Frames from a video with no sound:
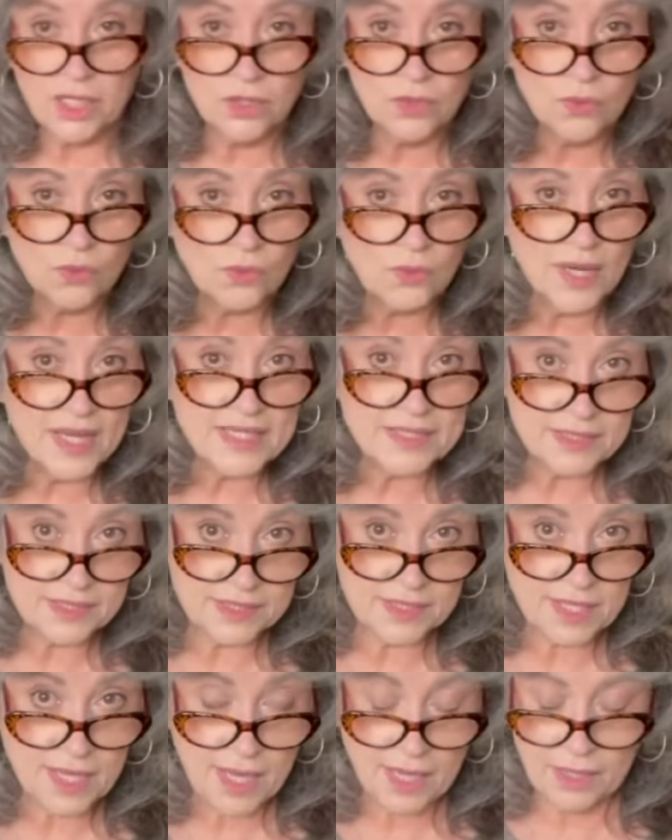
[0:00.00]
great
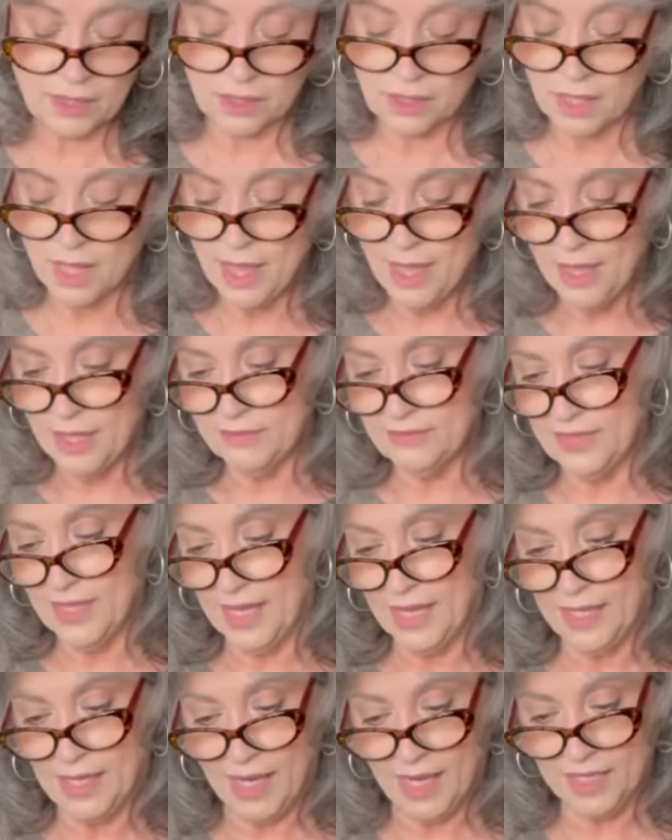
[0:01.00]
sale
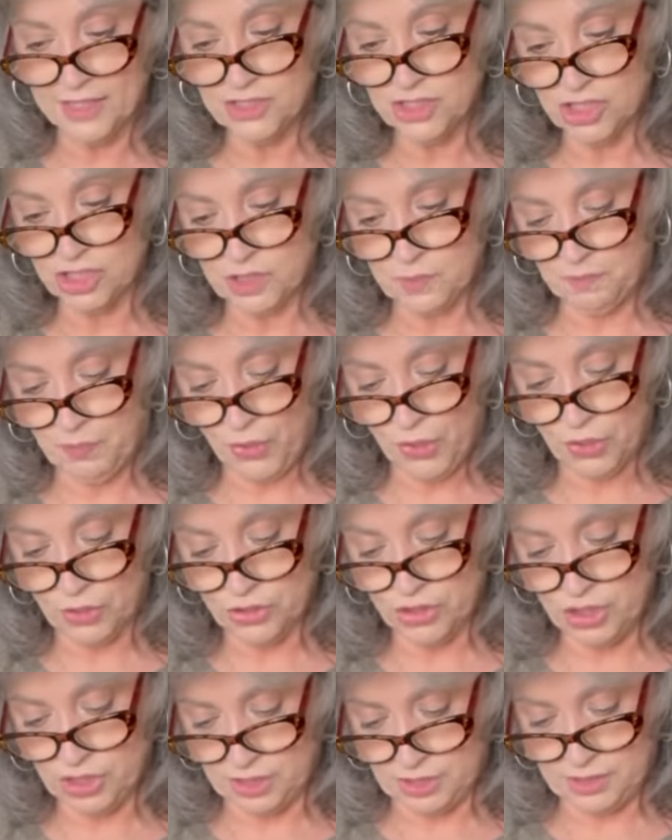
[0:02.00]
that I just
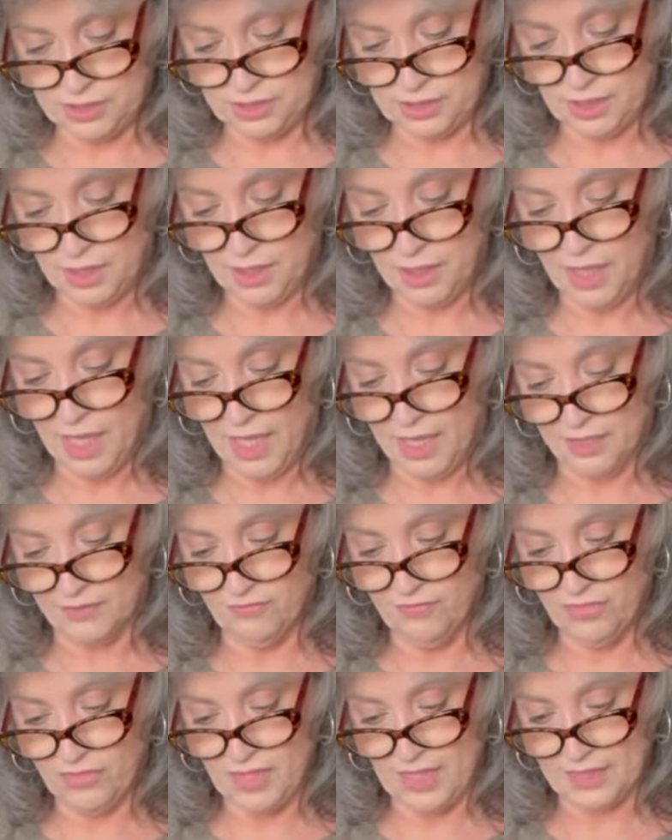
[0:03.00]
purchased a lot of
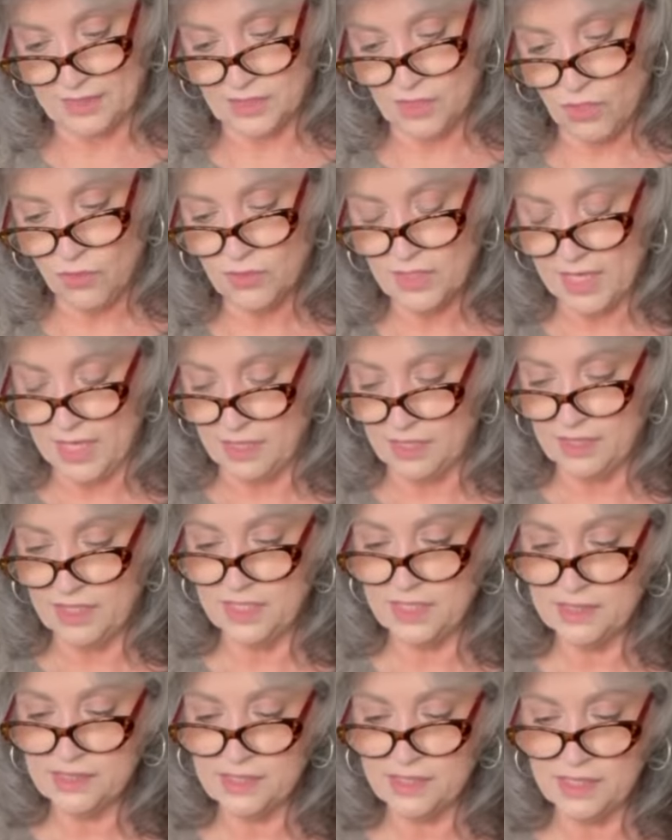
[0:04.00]
things. Okay,
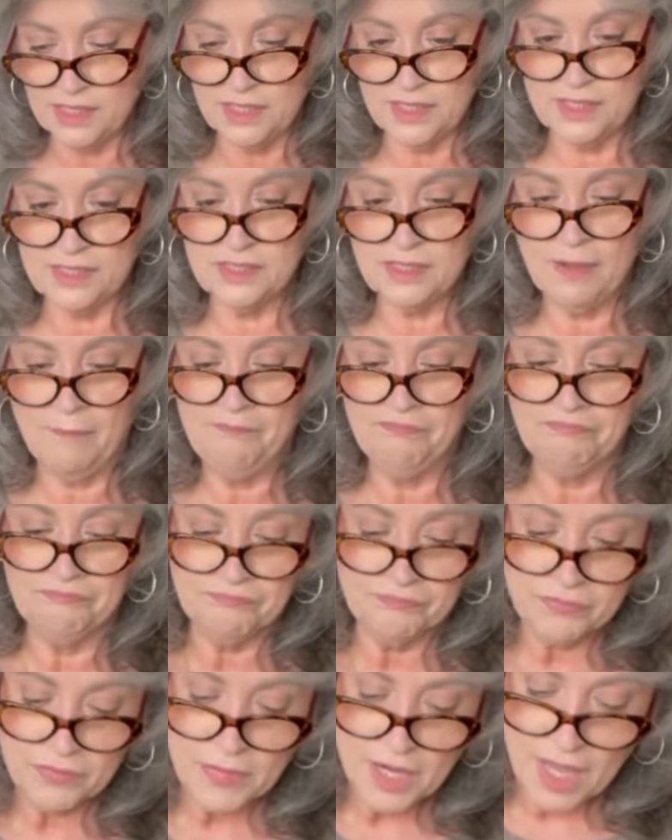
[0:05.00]
this is
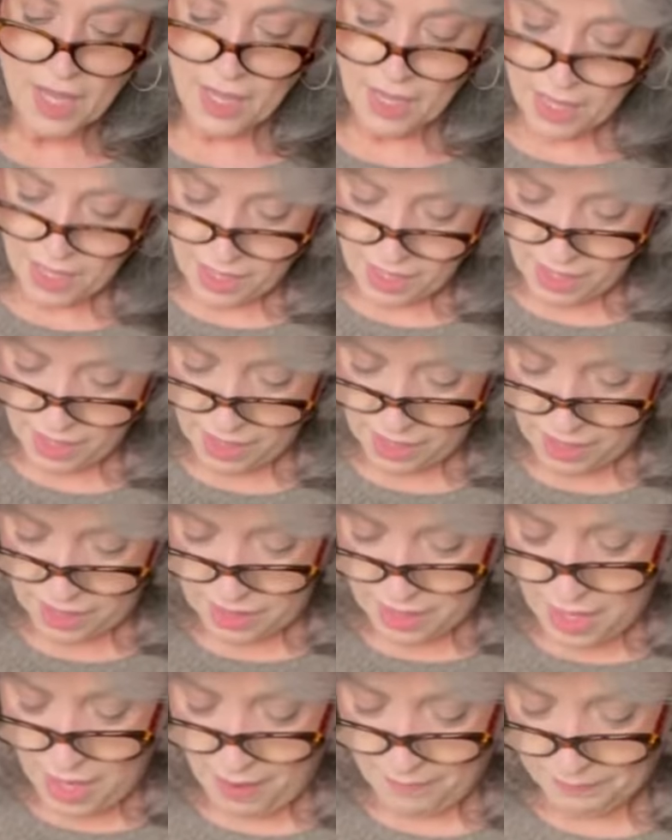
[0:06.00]

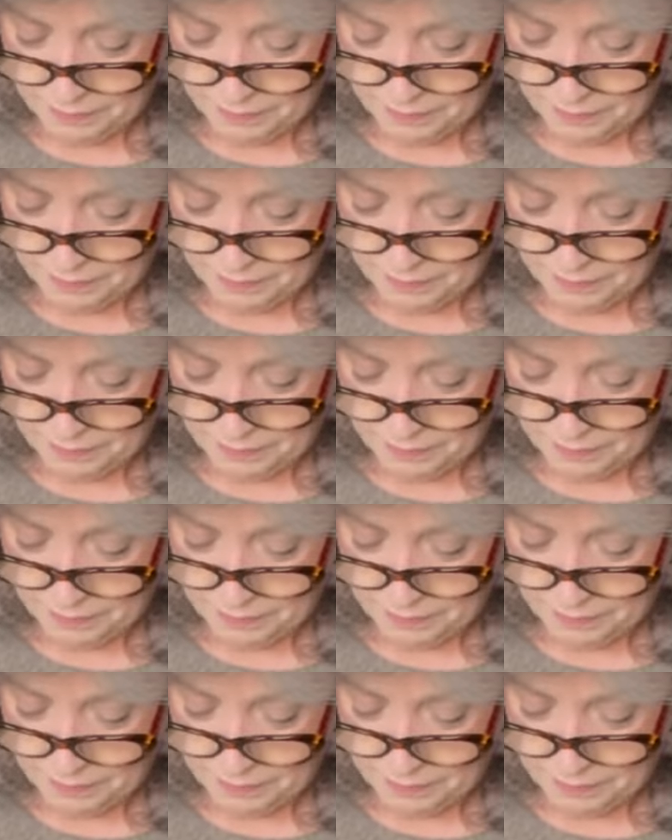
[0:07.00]
a